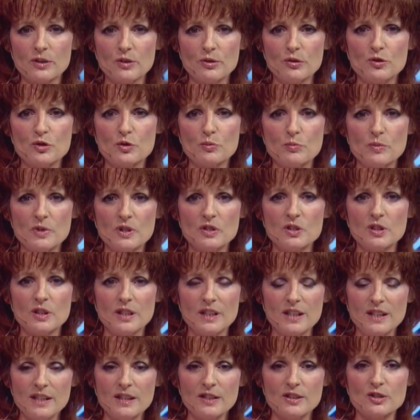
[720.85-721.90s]
whose mission
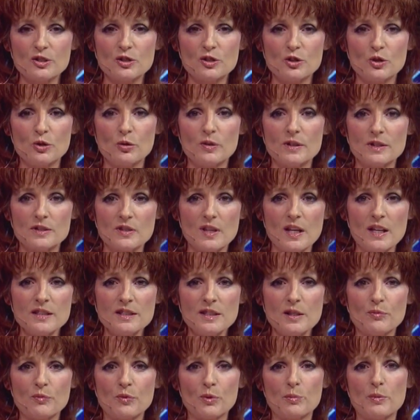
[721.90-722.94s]
is to assess
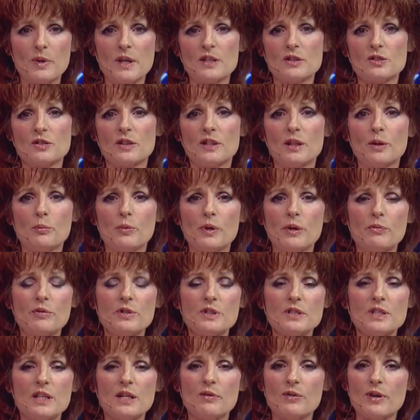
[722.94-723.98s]
information that we
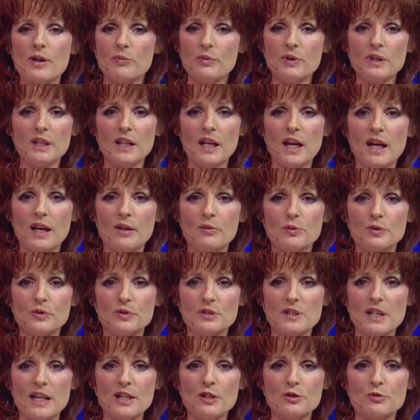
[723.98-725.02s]
receive every day for
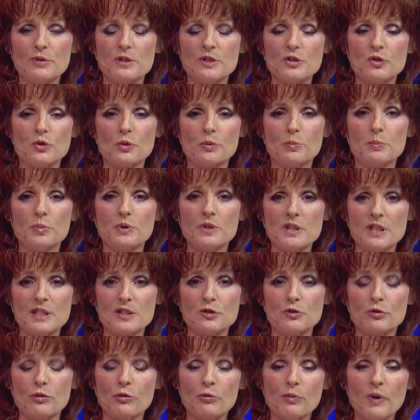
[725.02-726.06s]
dangerous or
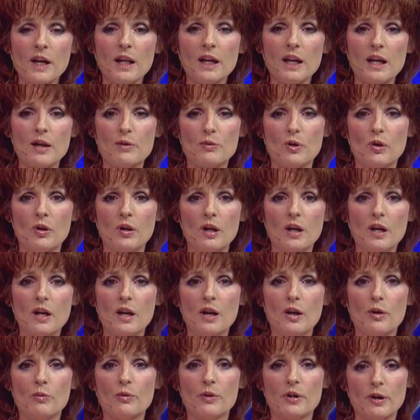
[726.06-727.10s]
potential threat level.
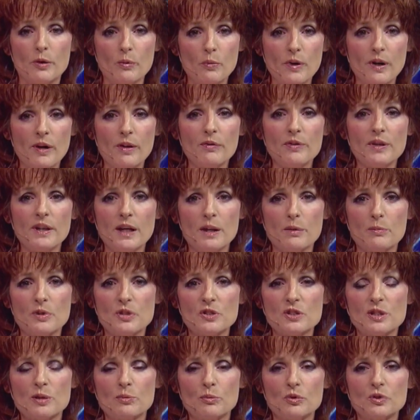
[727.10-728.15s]
We're aware of the
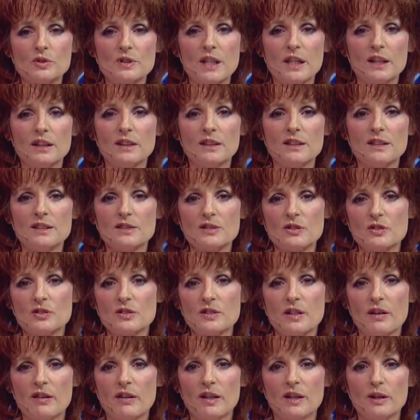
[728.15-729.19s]
image and will take the
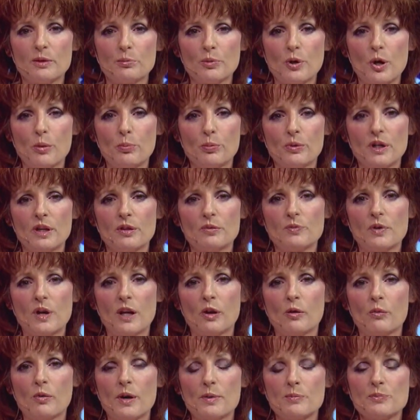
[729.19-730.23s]
necessary and appropriate
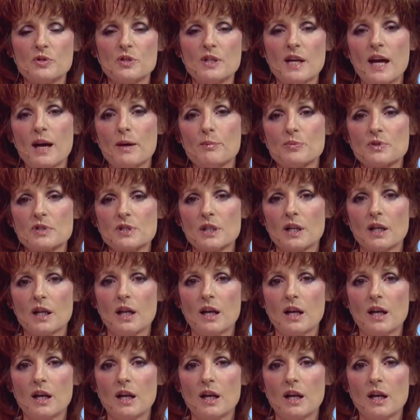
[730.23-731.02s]
follow up steps.